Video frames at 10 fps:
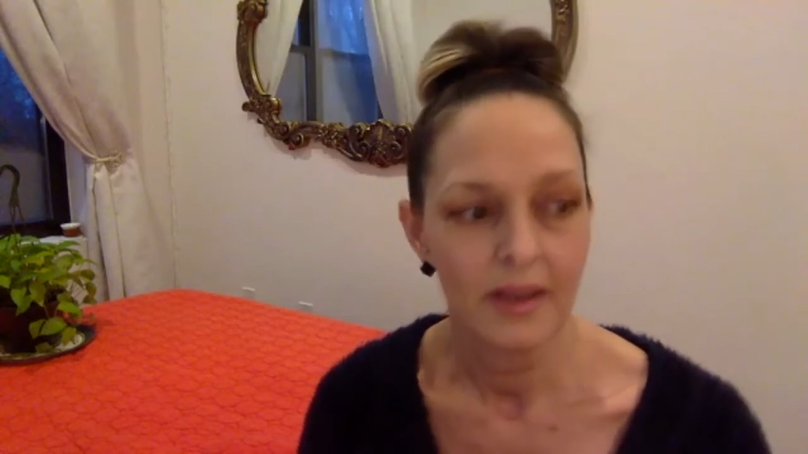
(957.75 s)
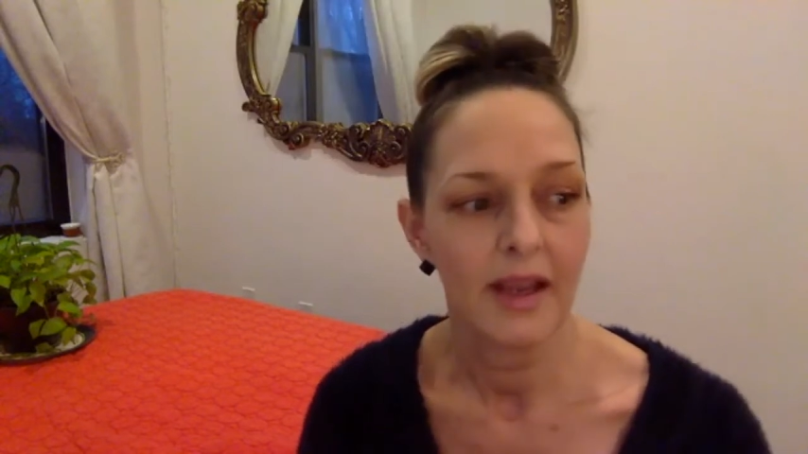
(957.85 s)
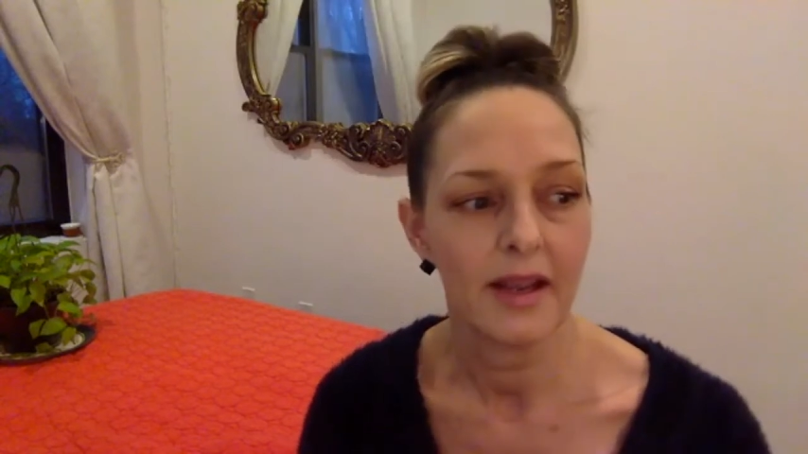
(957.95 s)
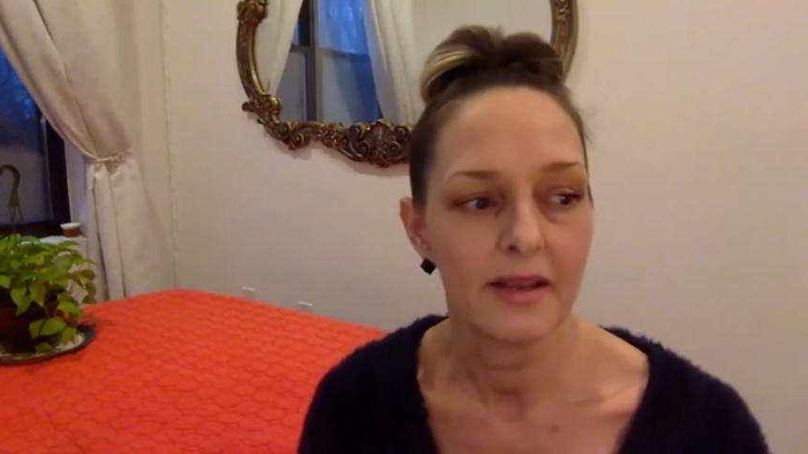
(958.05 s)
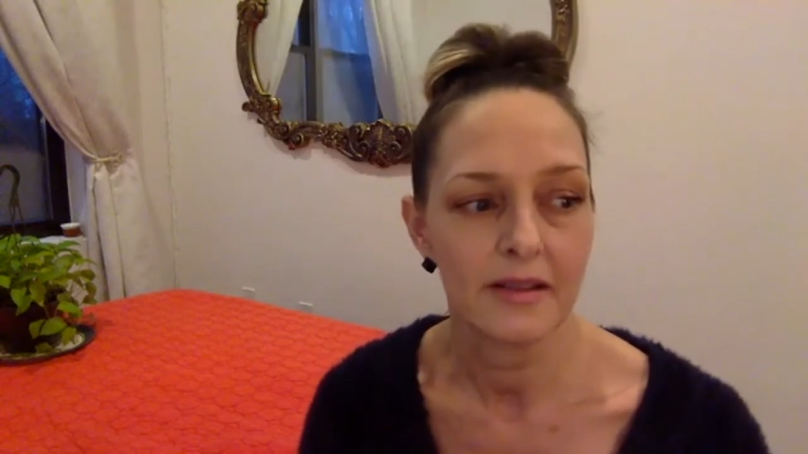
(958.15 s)

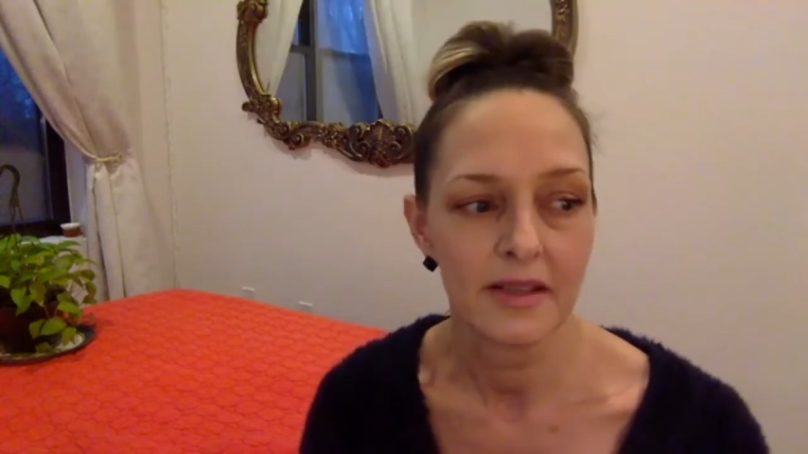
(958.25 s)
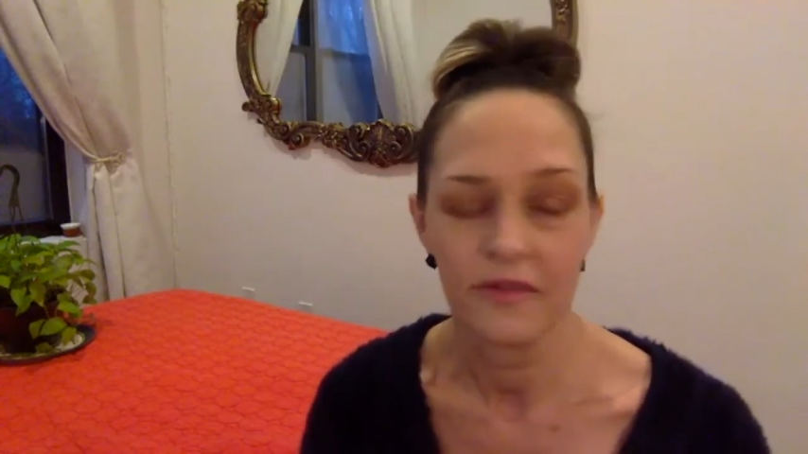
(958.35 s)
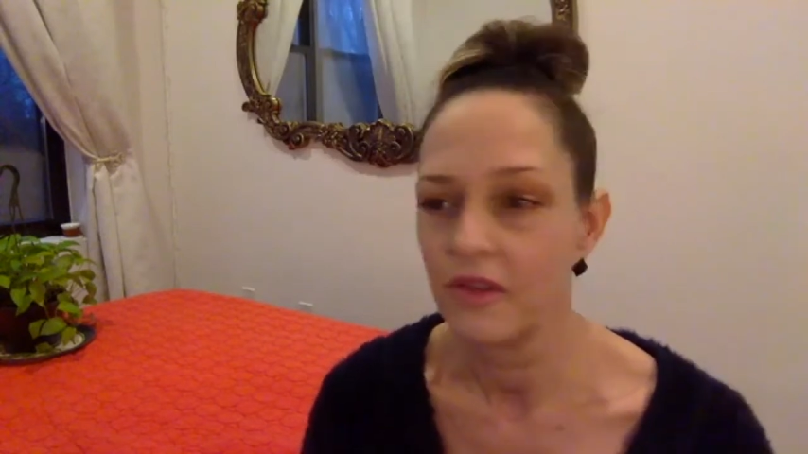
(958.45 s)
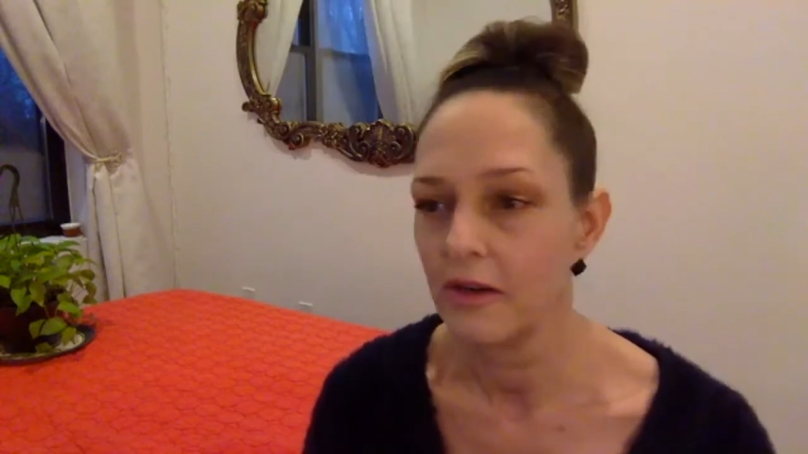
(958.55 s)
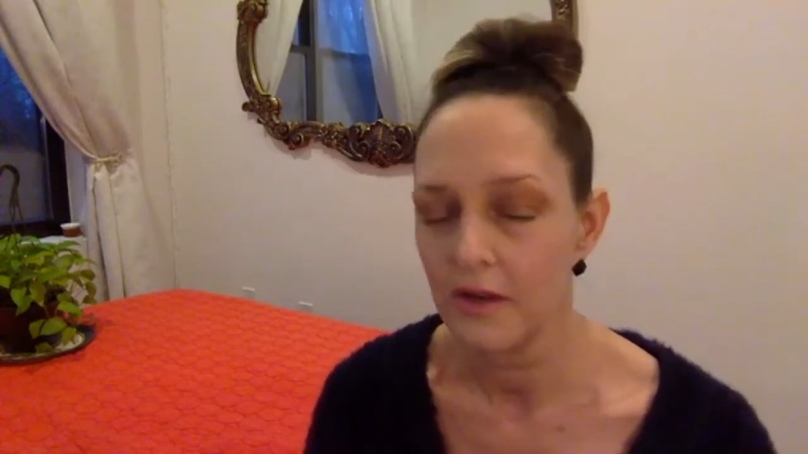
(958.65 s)
and
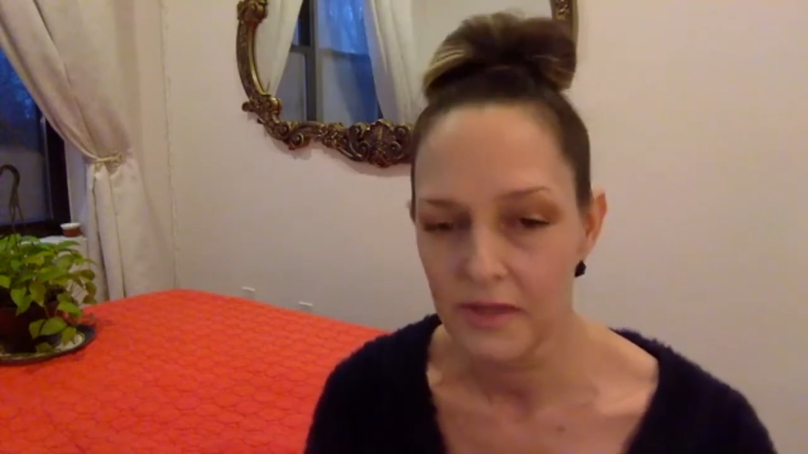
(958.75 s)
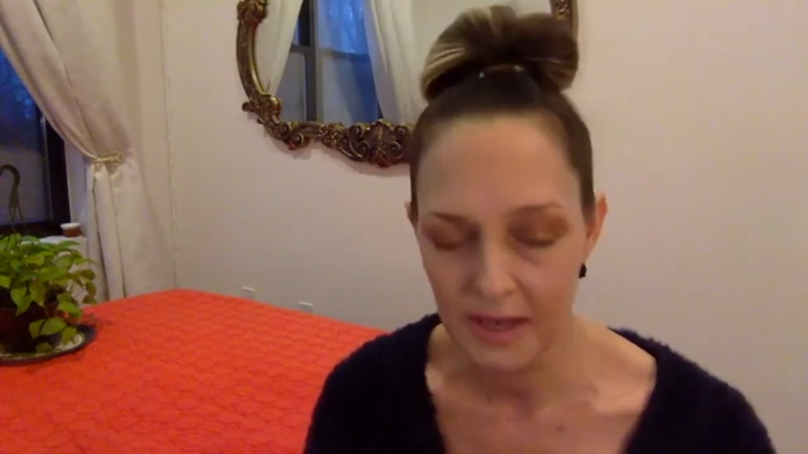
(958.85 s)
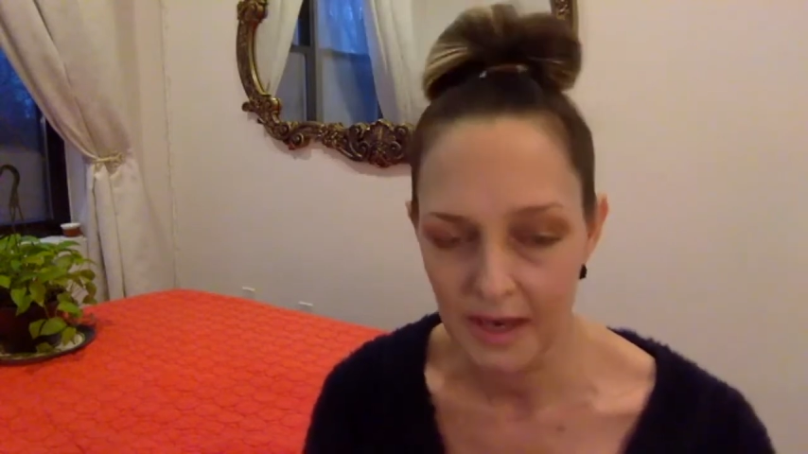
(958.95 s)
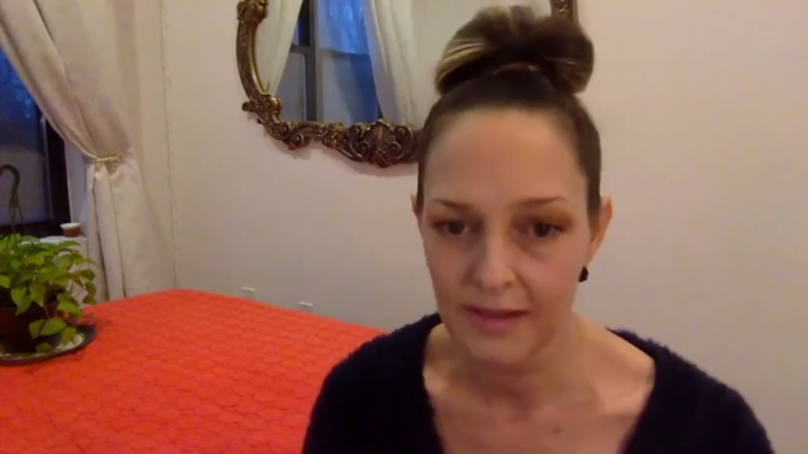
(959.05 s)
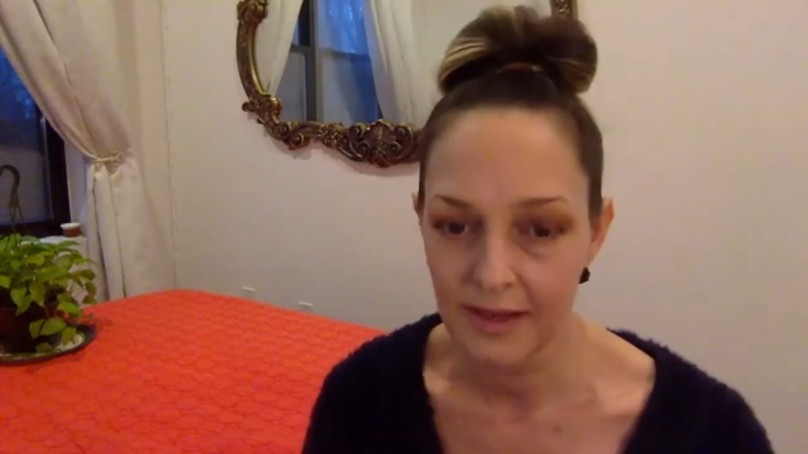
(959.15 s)
if they're
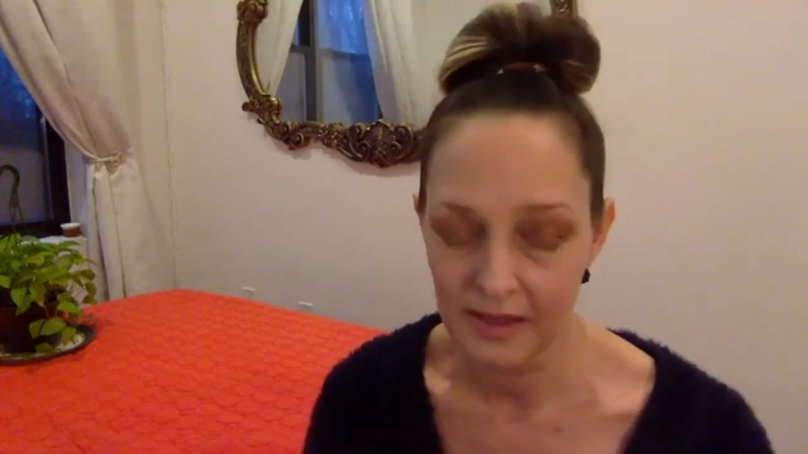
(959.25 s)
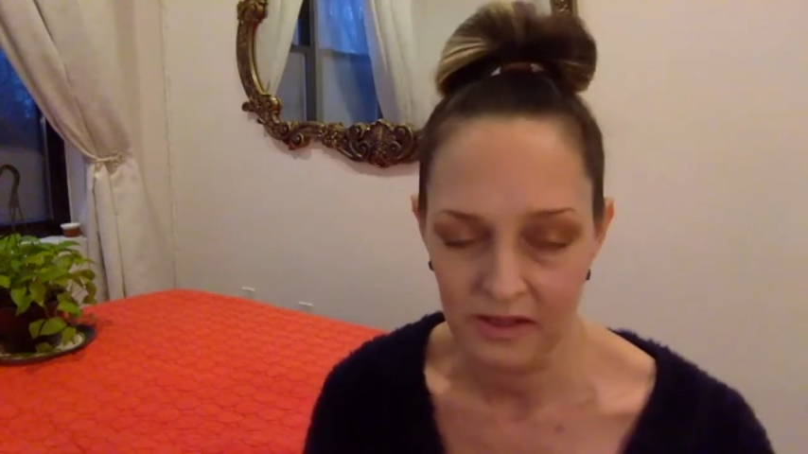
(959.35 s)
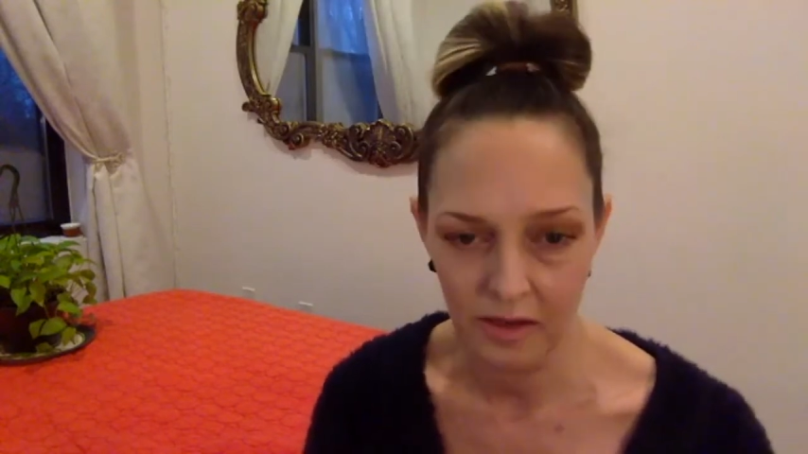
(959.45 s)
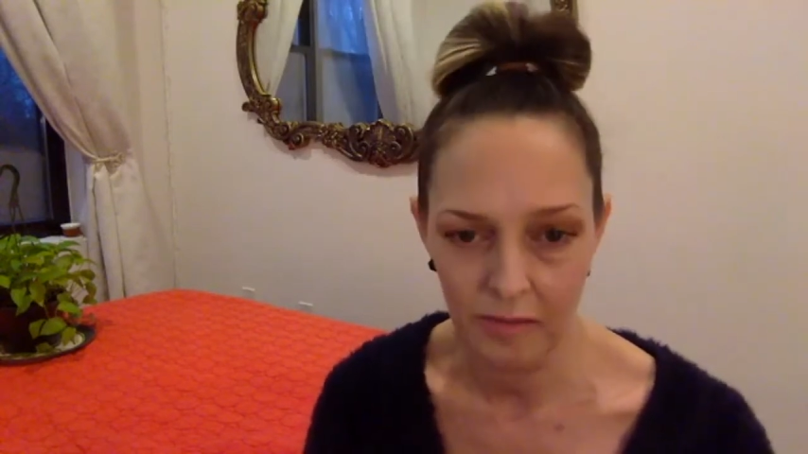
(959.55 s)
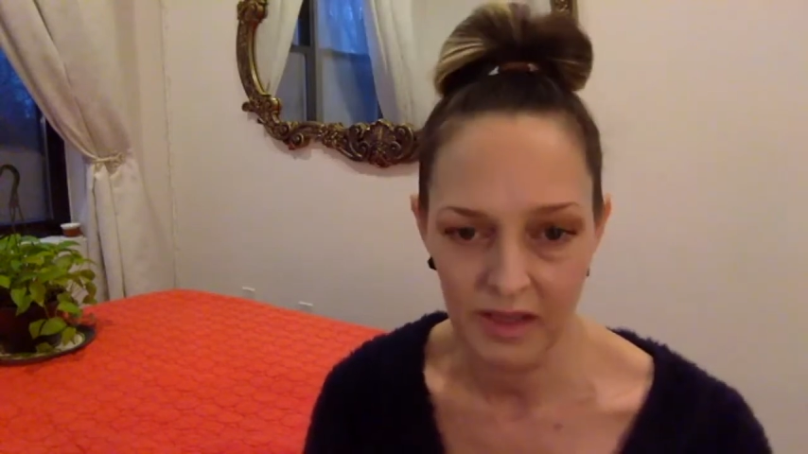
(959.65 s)
outside, they get
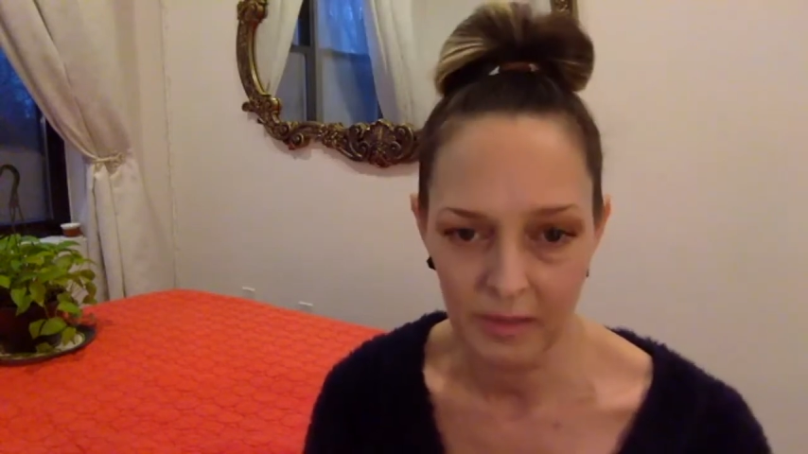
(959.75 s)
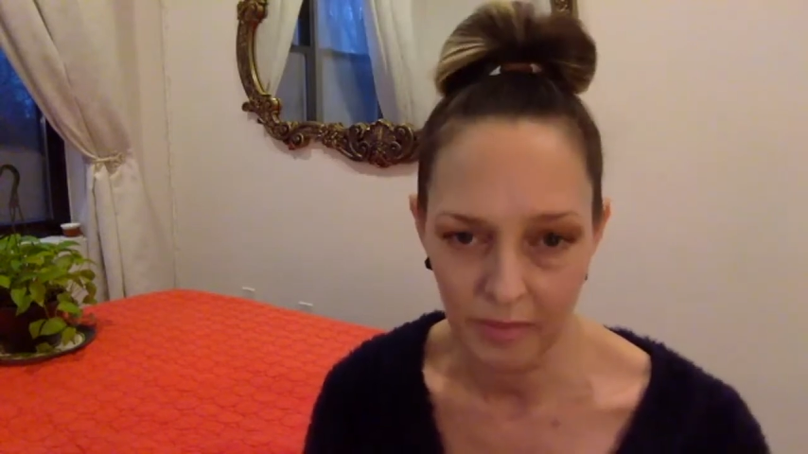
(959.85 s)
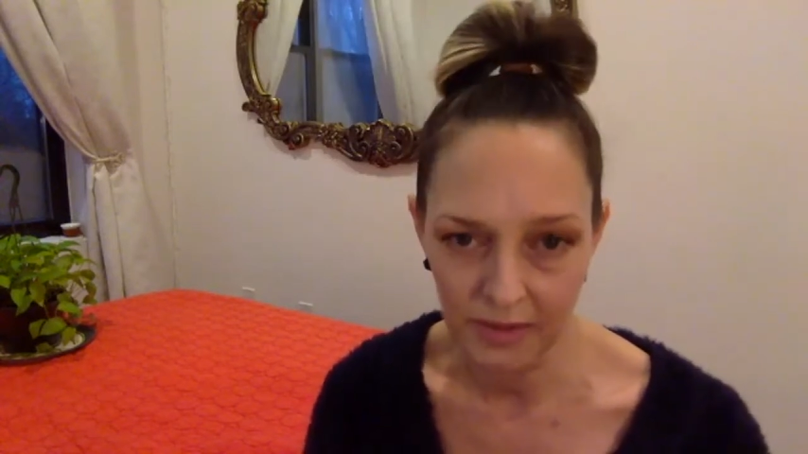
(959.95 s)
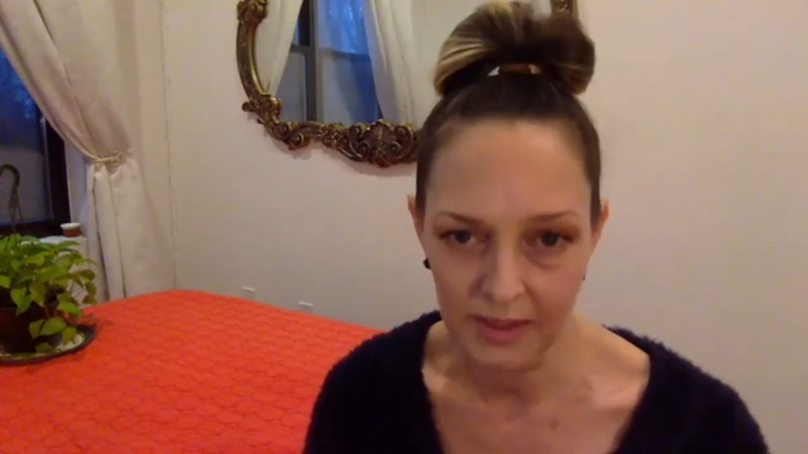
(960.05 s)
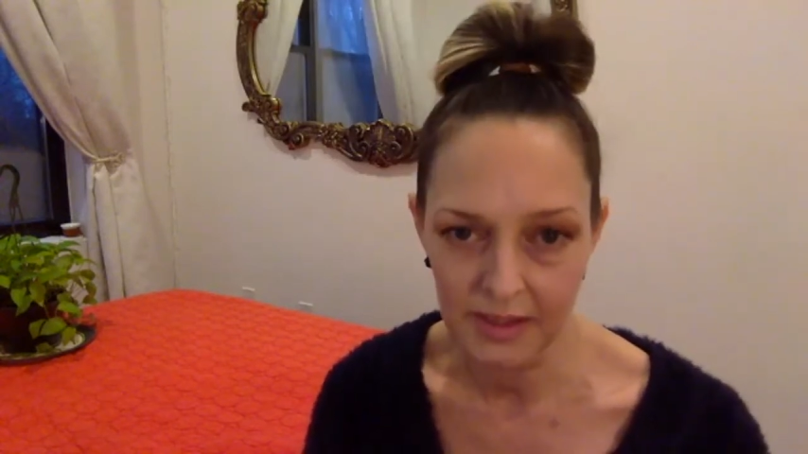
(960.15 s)
stopped by the
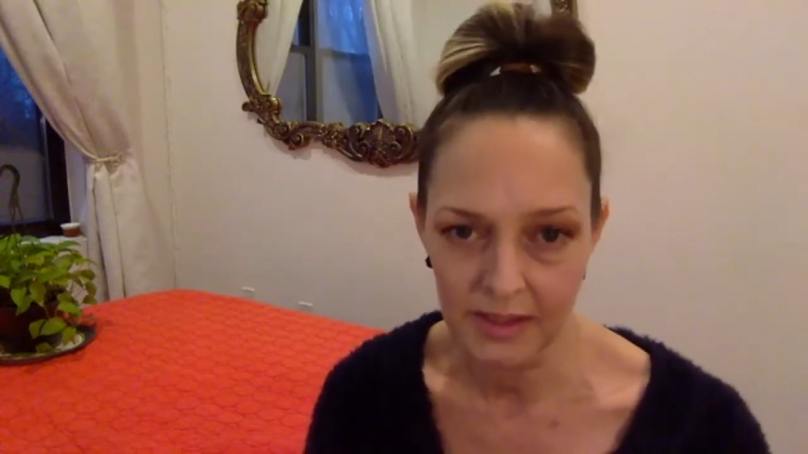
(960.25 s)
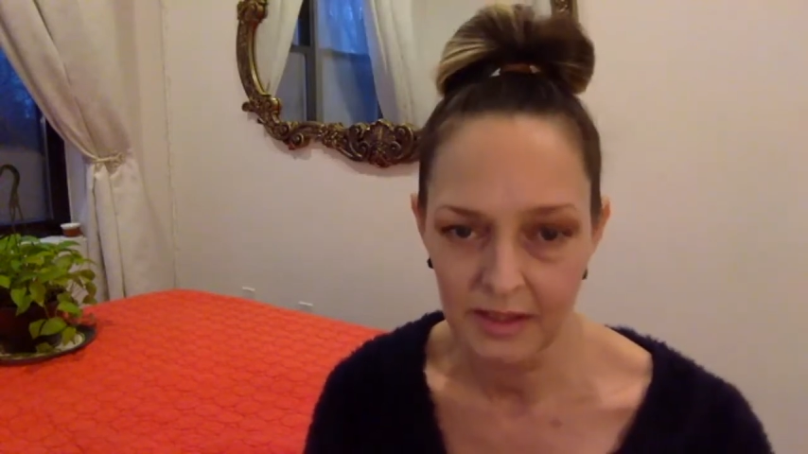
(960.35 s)
police.